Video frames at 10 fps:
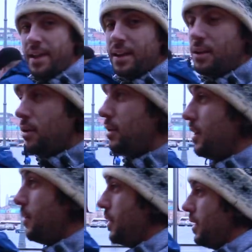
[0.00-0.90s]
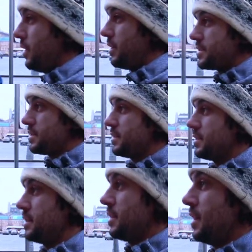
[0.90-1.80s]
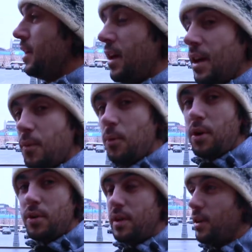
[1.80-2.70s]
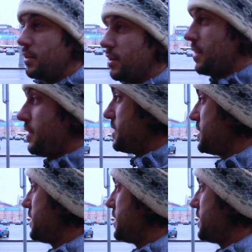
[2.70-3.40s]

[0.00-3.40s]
not go to anywhere else and walk around because there is